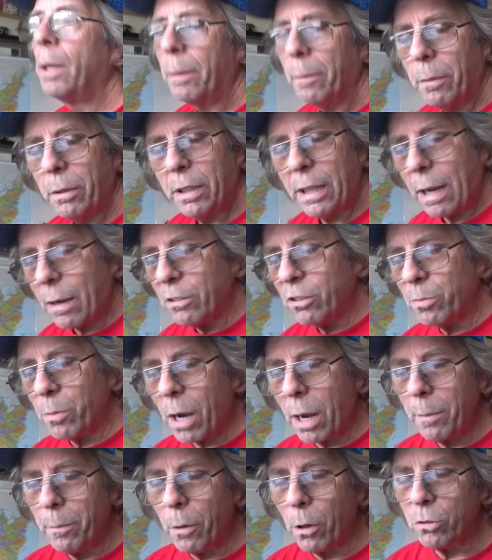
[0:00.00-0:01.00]
But that was
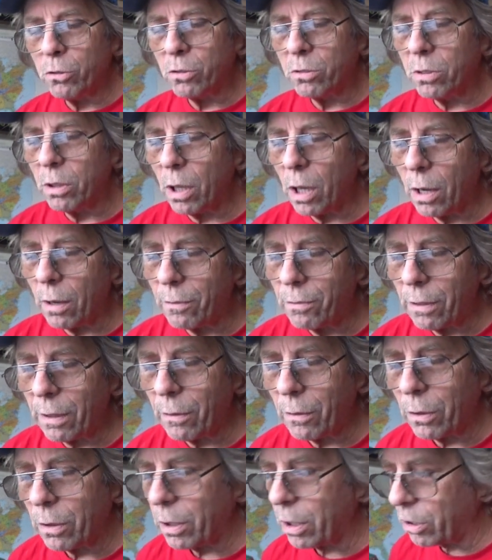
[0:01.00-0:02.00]
my most
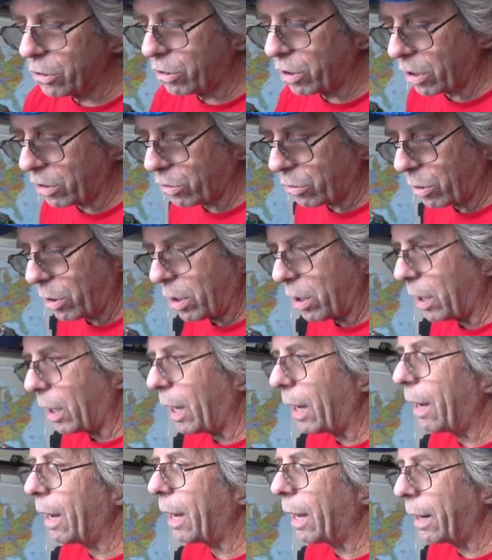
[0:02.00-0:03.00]
favorite accessory that
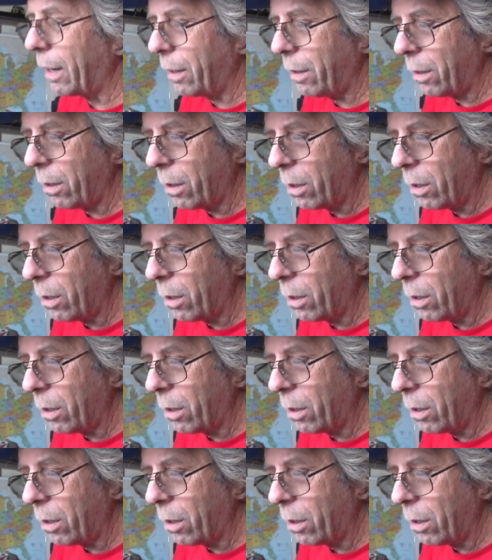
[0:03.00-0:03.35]
I added.